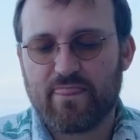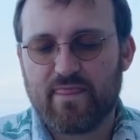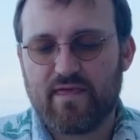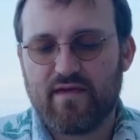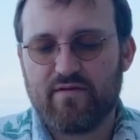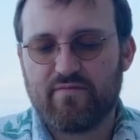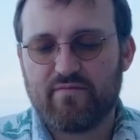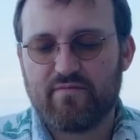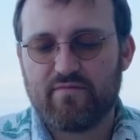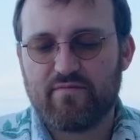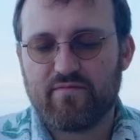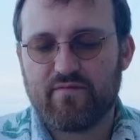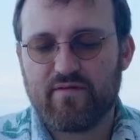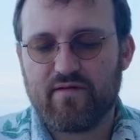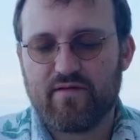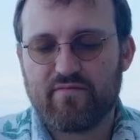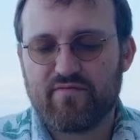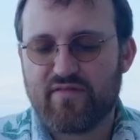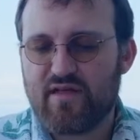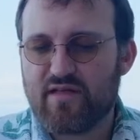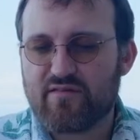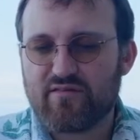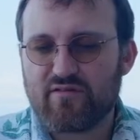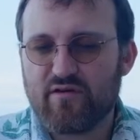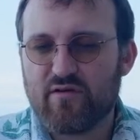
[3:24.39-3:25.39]
if
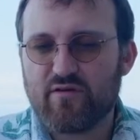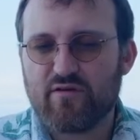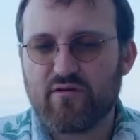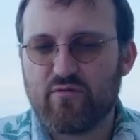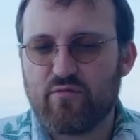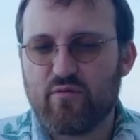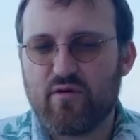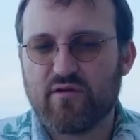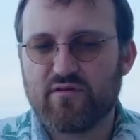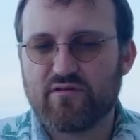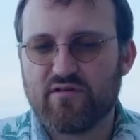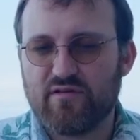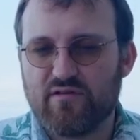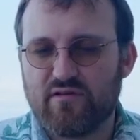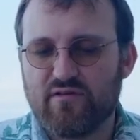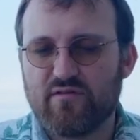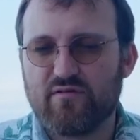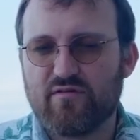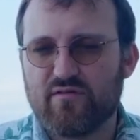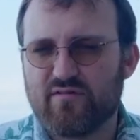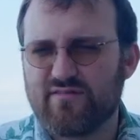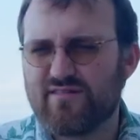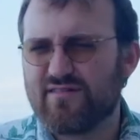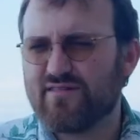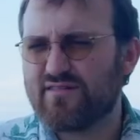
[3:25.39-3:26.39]
if that's all you want to
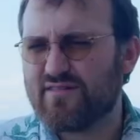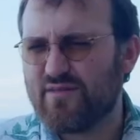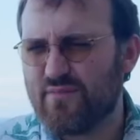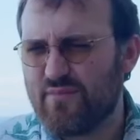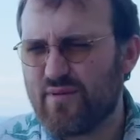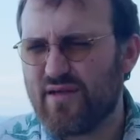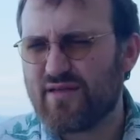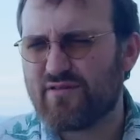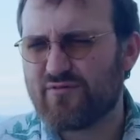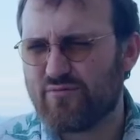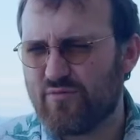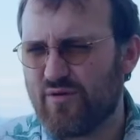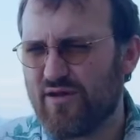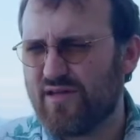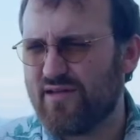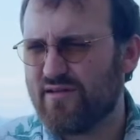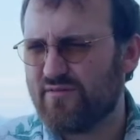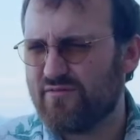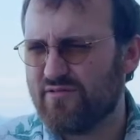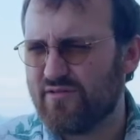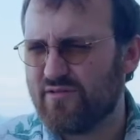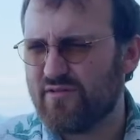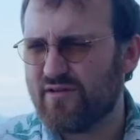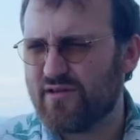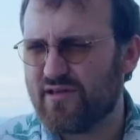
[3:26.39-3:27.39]
do, is this the best way
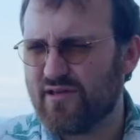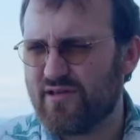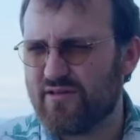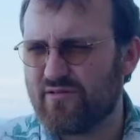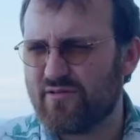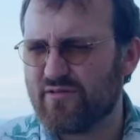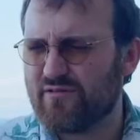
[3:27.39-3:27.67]
of doing it,